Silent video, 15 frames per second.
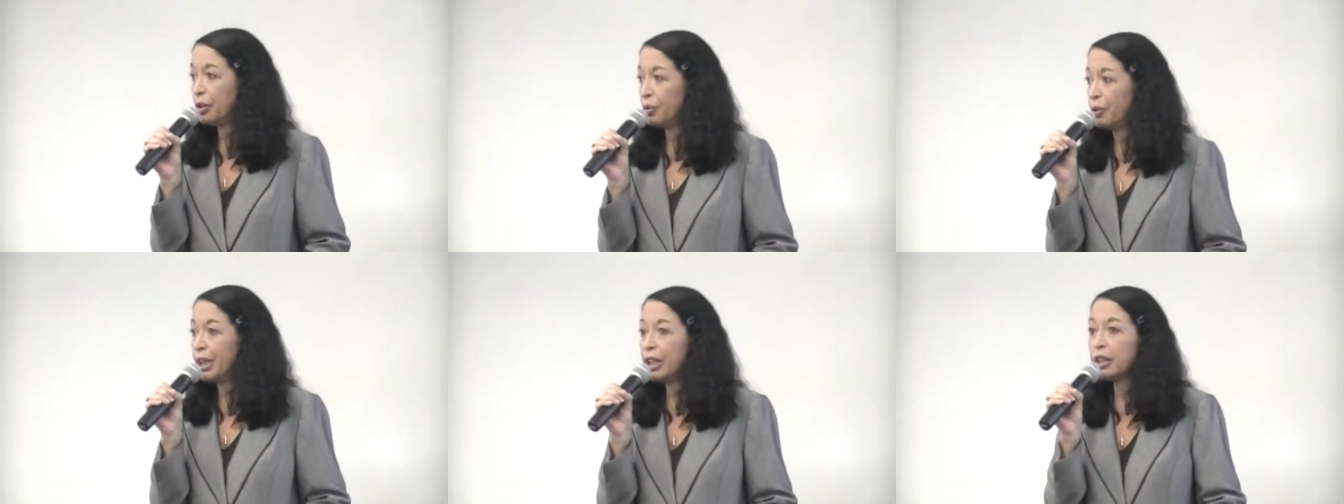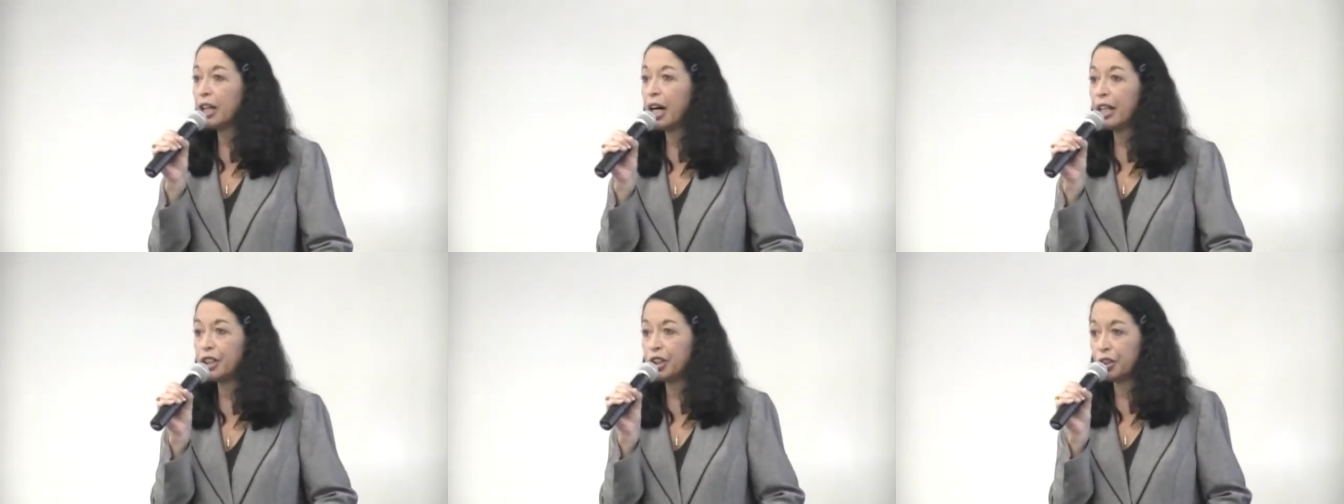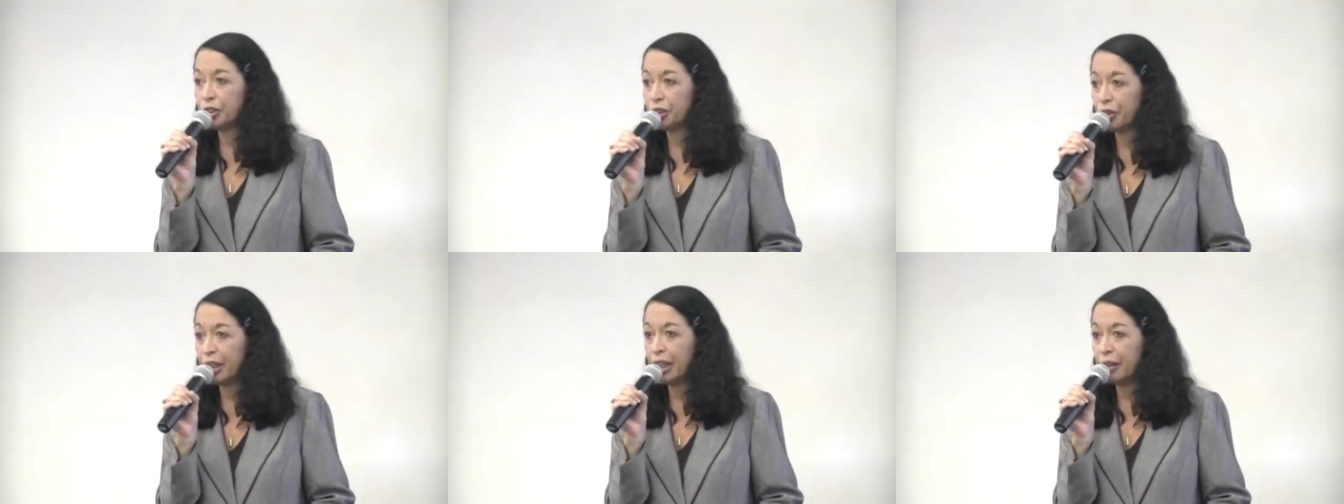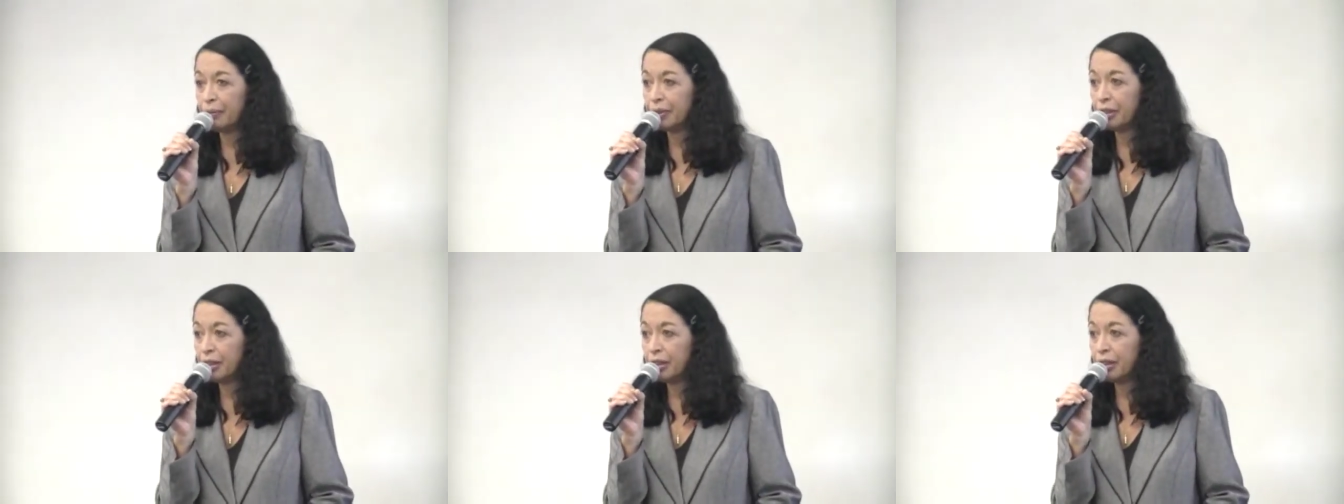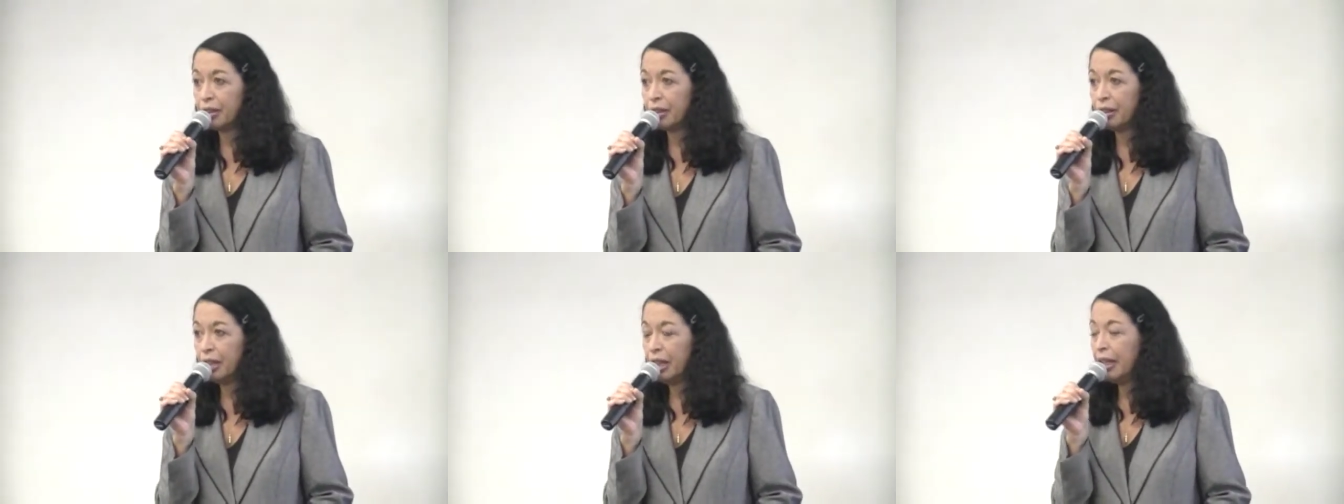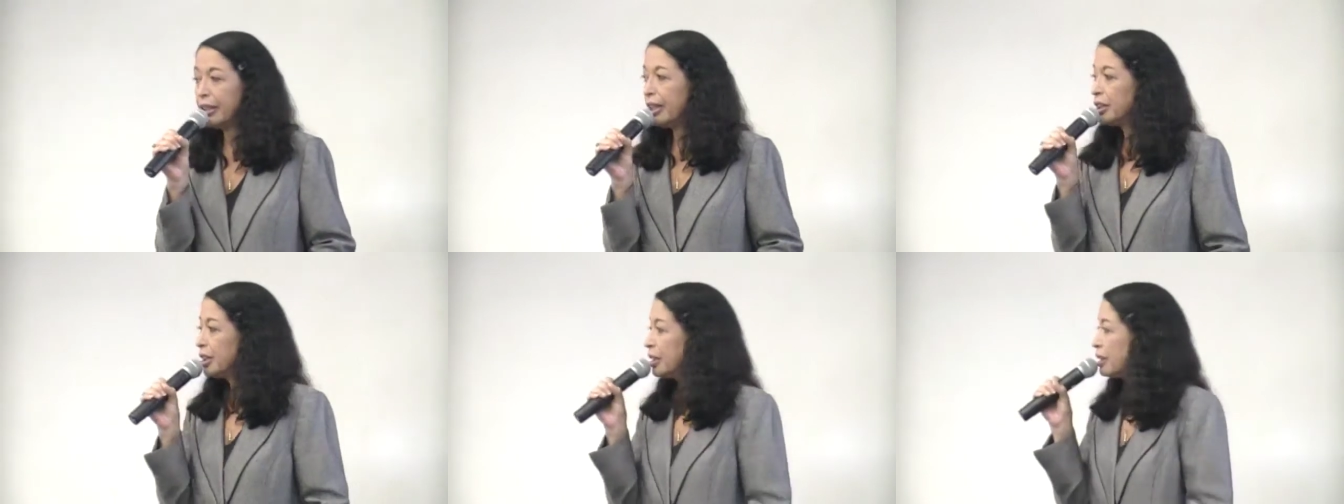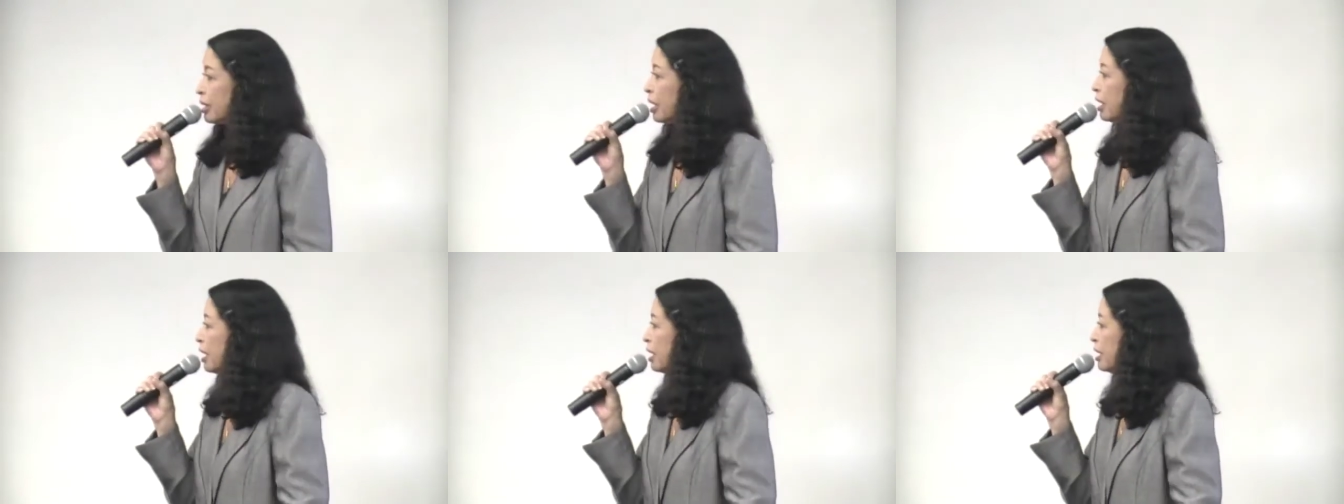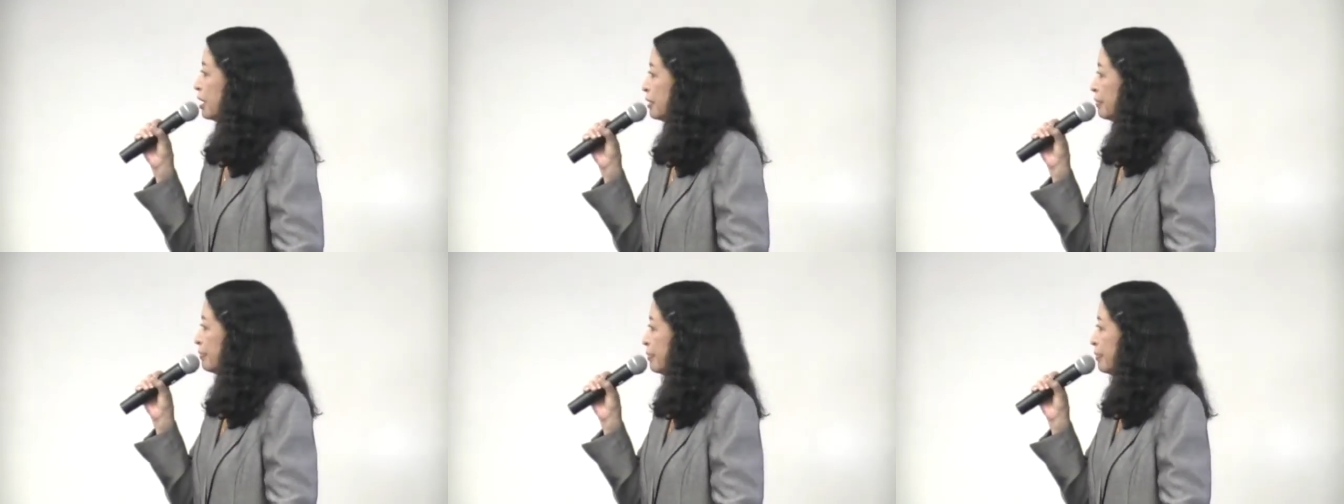realize your dreams, then just go home.